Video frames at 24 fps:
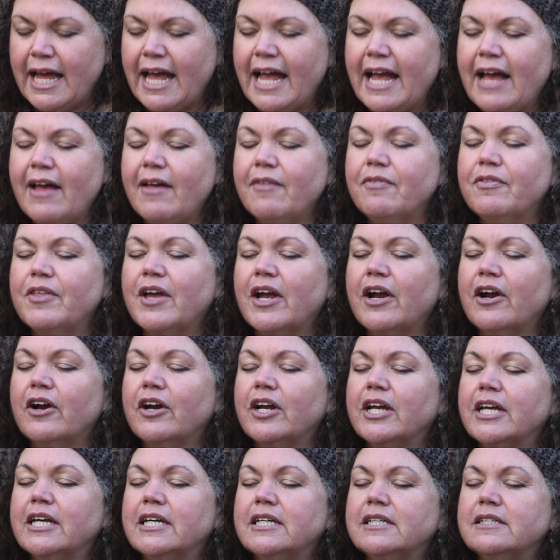and there
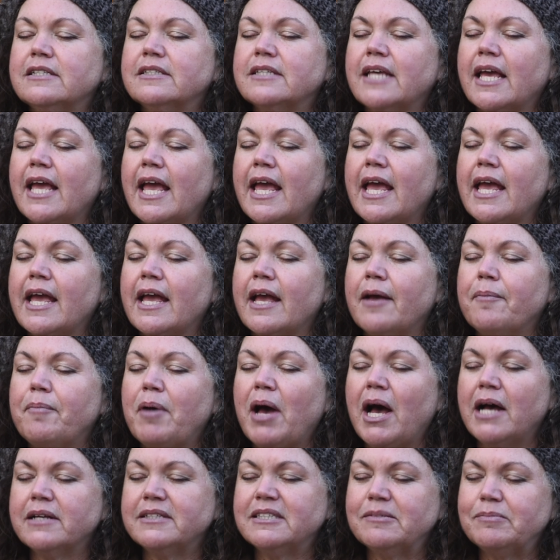is a
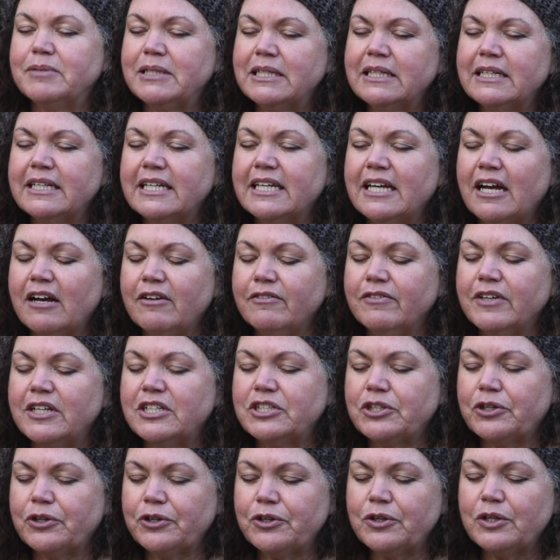possibility of
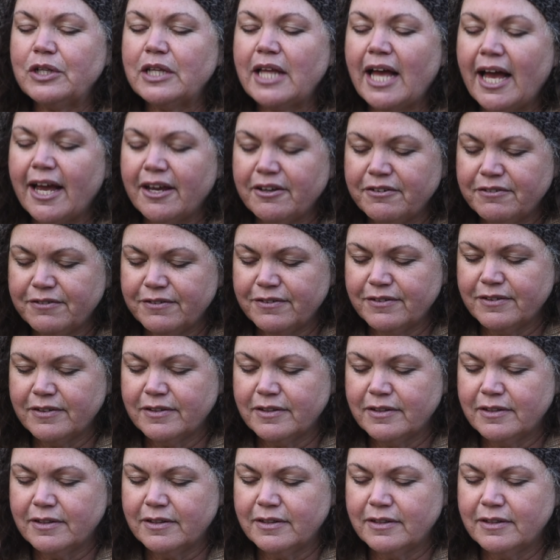eternal life.
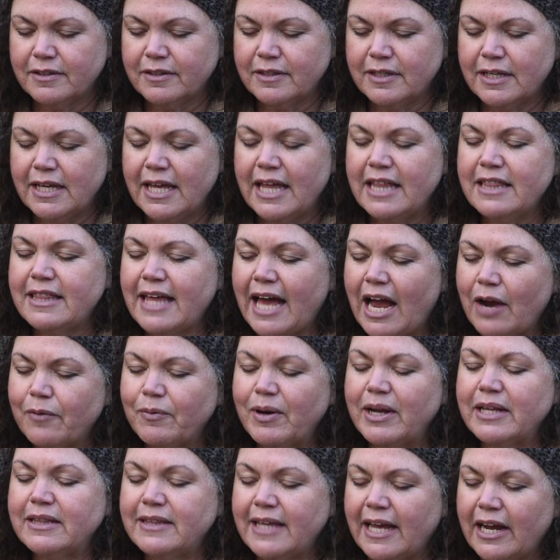That
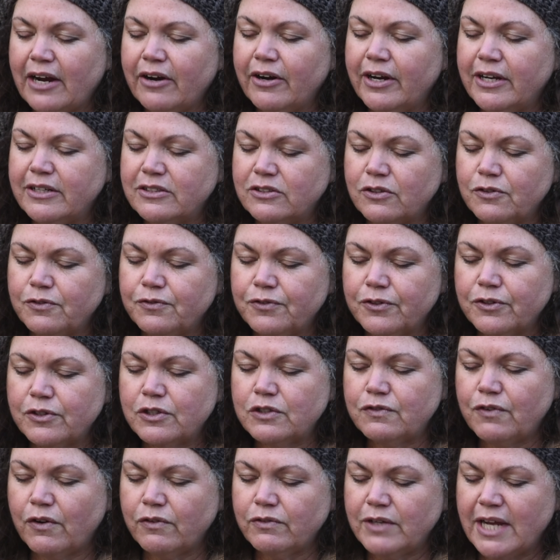right there is the
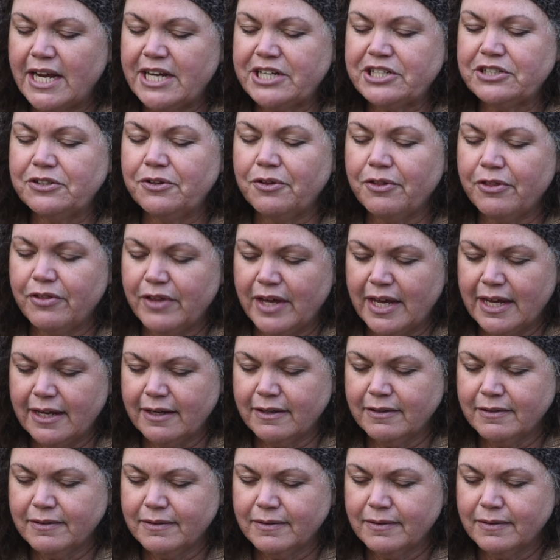first foundational thing.
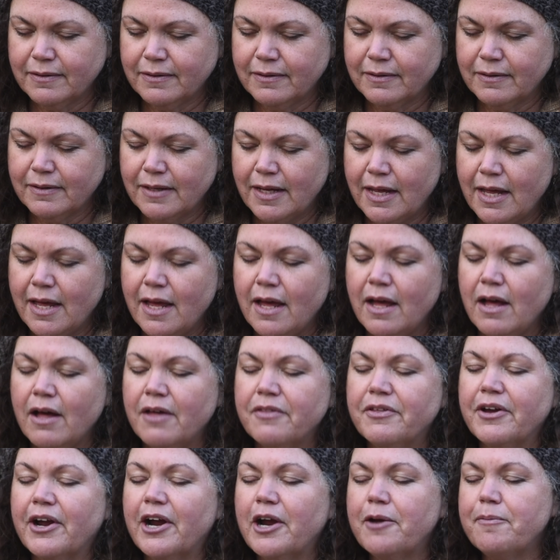
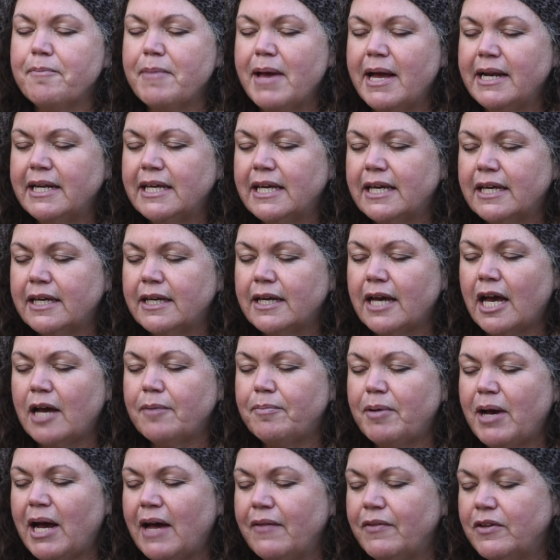There are many
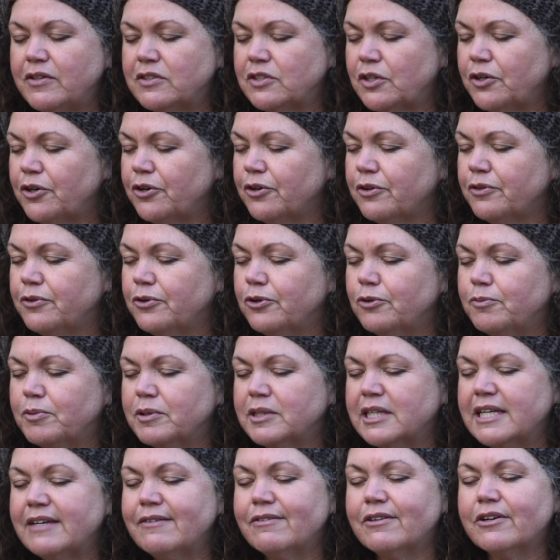upon this earth who
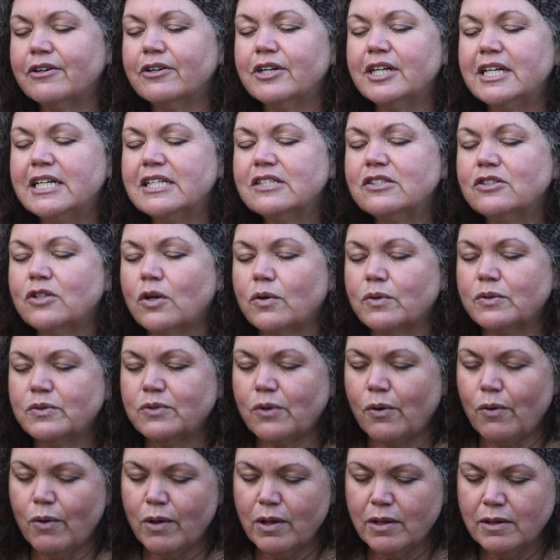believe there is no
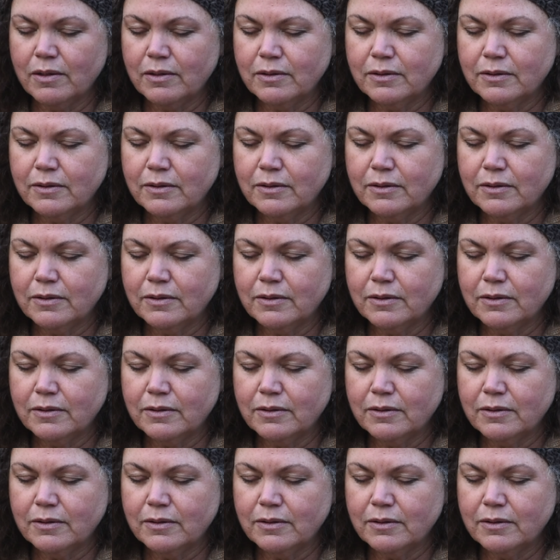soul.